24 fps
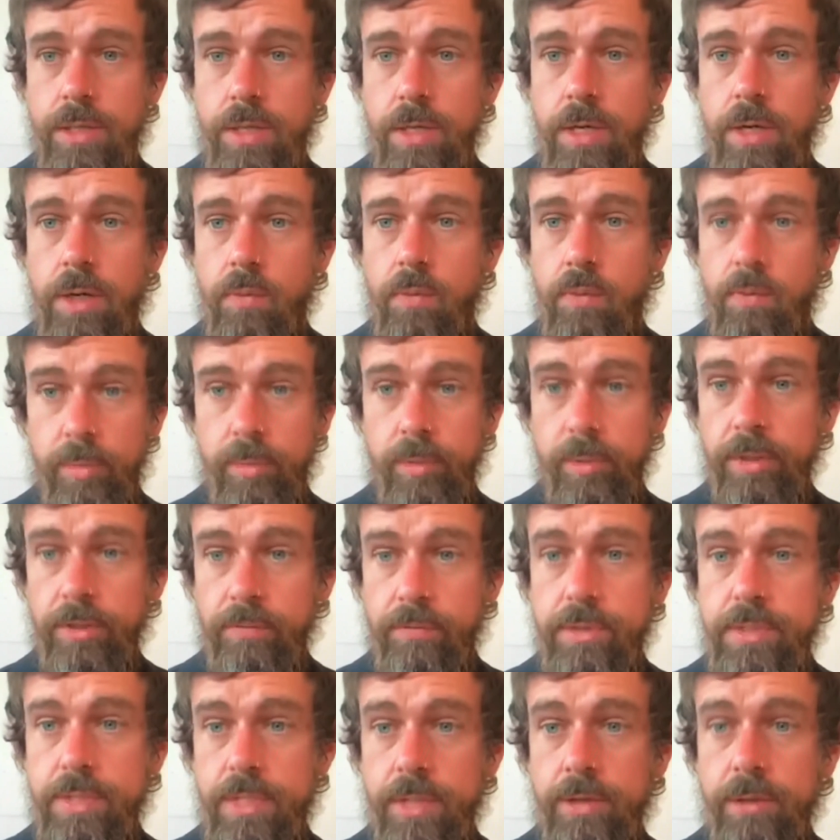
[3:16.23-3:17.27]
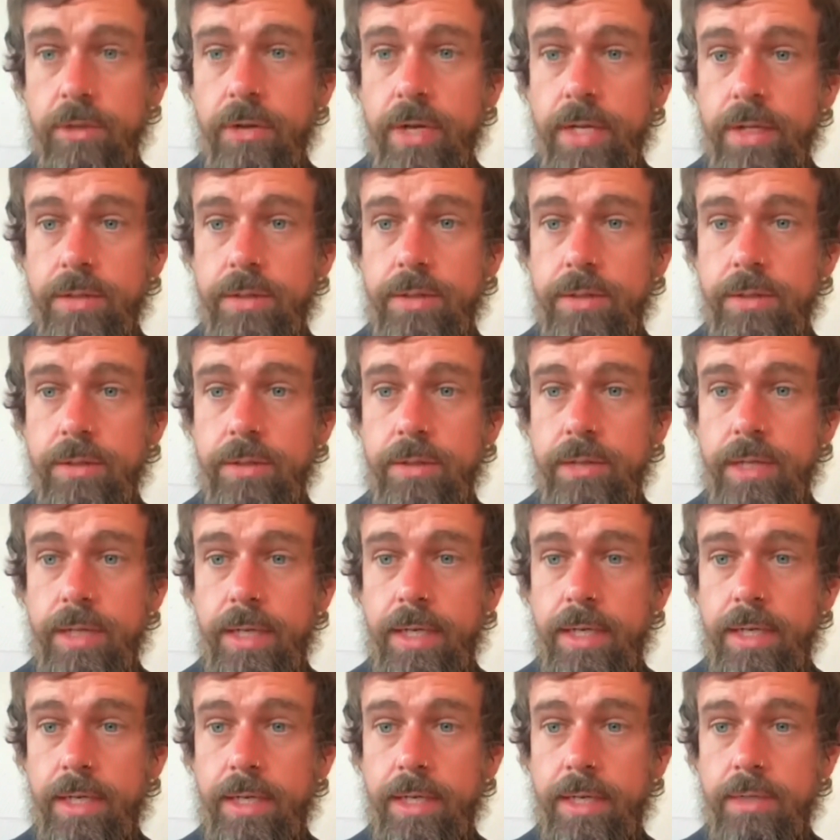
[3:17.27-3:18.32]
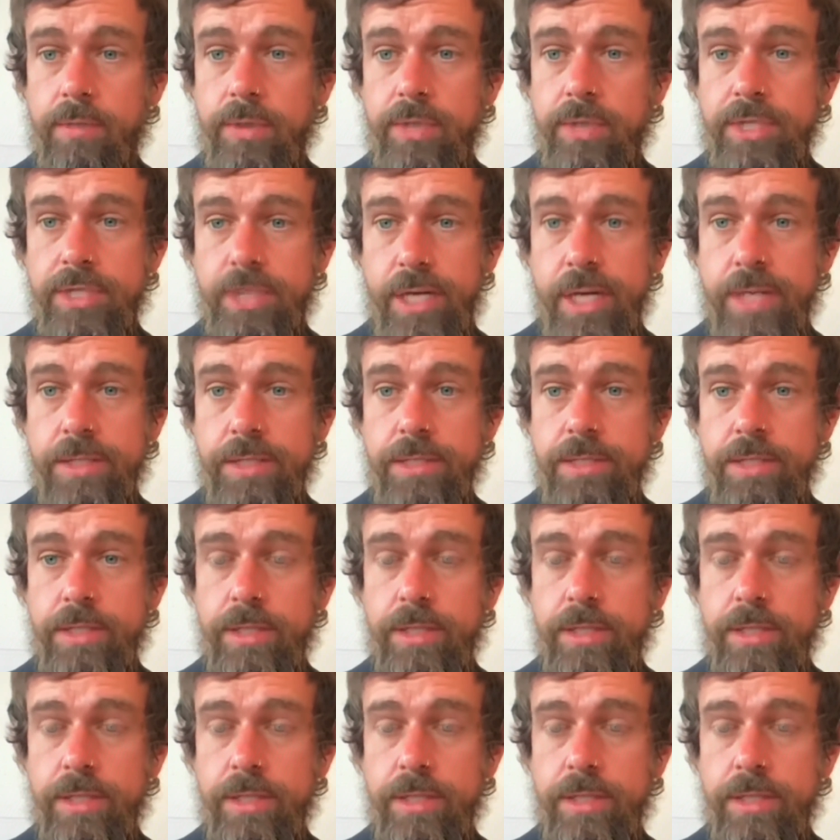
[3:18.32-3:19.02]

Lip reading: we believe was incorrect, and we changed it.